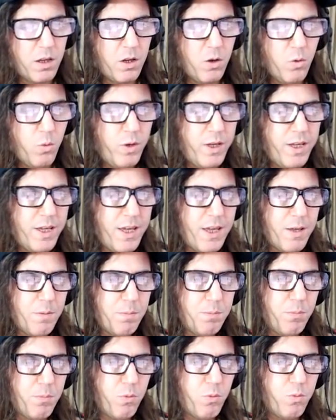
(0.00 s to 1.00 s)
We can't
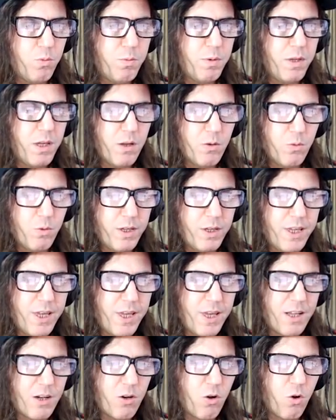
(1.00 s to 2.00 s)
be, we can't